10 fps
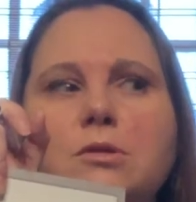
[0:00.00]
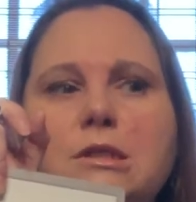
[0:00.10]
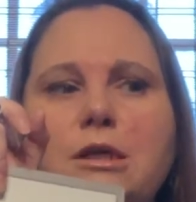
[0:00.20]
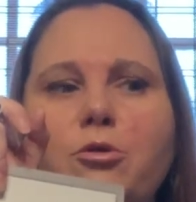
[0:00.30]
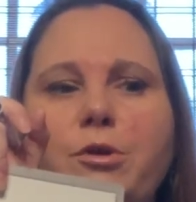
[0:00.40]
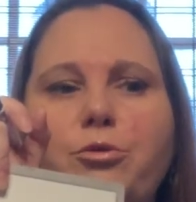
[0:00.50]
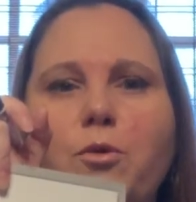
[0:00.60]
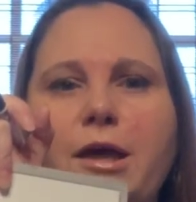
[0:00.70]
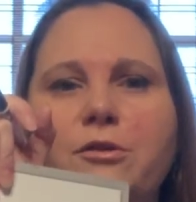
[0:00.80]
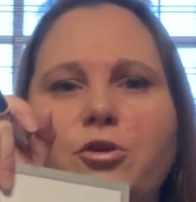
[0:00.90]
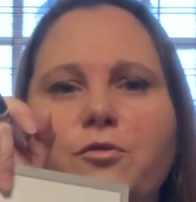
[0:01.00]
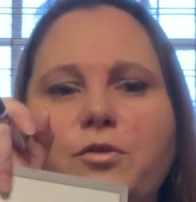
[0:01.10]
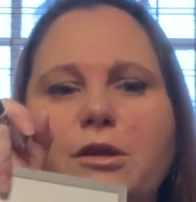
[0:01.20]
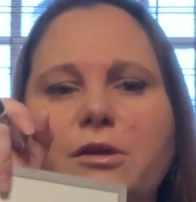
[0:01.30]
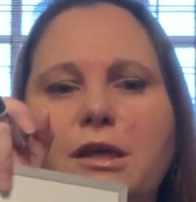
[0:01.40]
deal with when you're
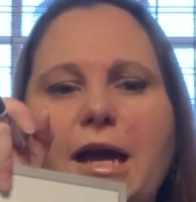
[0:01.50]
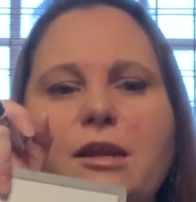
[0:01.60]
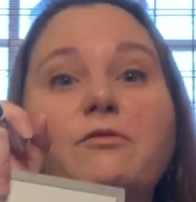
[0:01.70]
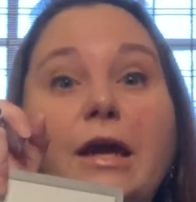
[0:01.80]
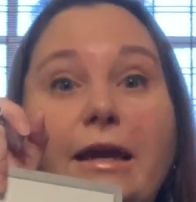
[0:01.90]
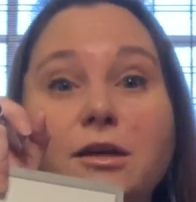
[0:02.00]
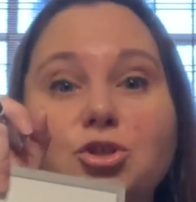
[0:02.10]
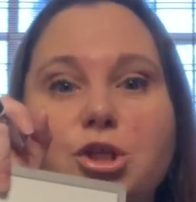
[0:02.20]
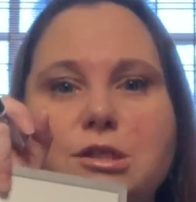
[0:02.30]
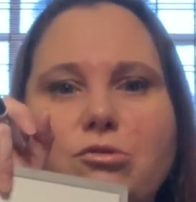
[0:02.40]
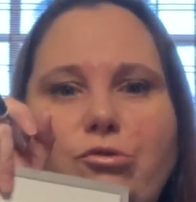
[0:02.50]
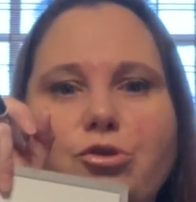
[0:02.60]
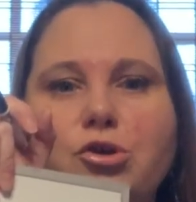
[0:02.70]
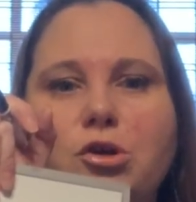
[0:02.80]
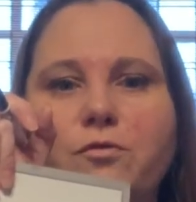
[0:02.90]
feeling kind of anxious or
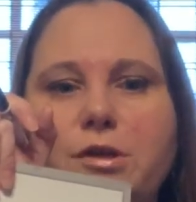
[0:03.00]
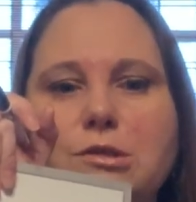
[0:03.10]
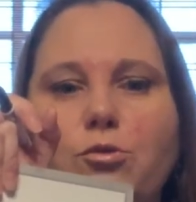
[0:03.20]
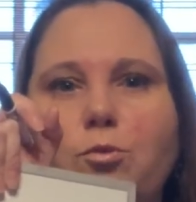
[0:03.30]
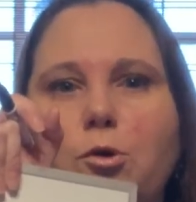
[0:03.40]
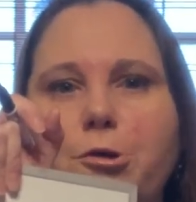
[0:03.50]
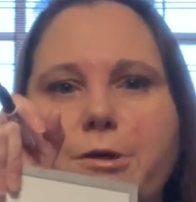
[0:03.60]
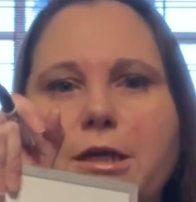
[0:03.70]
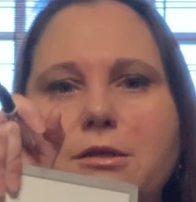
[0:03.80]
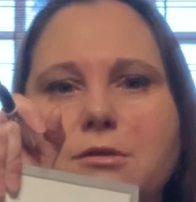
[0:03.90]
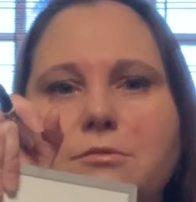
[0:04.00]
nervous or worried.